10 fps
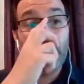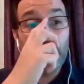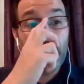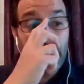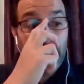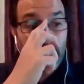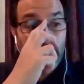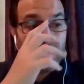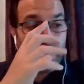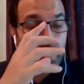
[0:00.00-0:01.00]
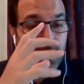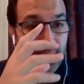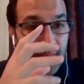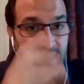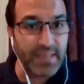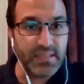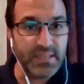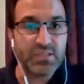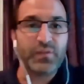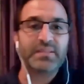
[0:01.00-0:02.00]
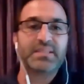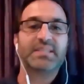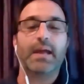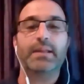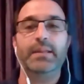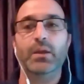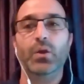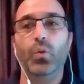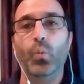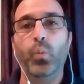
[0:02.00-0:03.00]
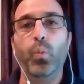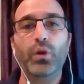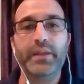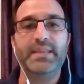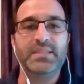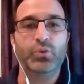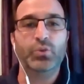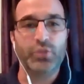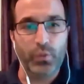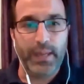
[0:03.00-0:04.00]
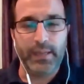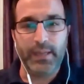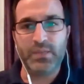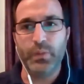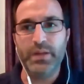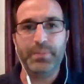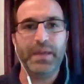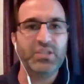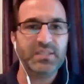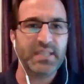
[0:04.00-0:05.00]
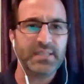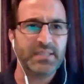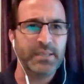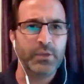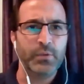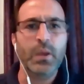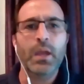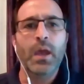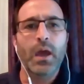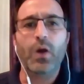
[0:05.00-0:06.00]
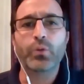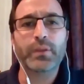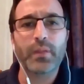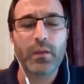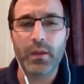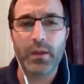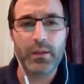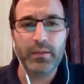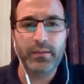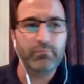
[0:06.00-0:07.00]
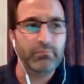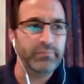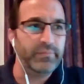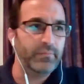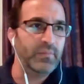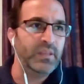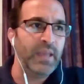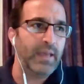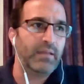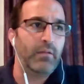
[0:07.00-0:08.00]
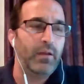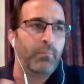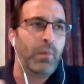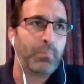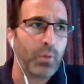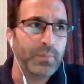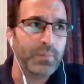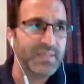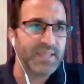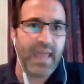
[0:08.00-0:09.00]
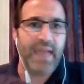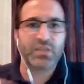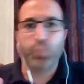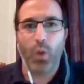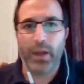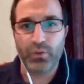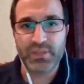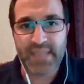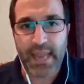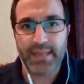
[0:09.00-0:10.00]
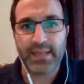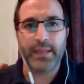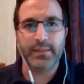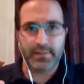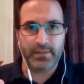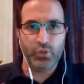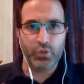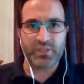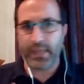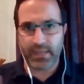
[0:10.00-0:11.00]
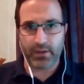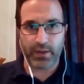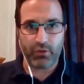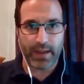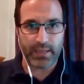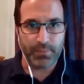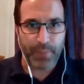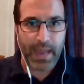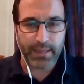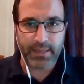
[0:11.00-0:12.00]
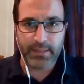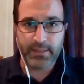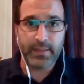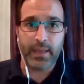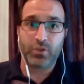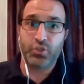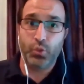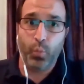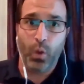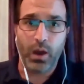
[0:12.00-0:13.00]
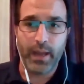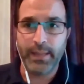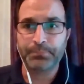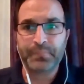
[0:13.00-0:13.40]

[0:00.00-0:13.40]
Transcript: the the essence of understanding what it is you're doing is when a patient says to you, "Oh, uh, yeah, my problem is X, Y, or Z," and you say, "Can I crack your back?" and they ask you why,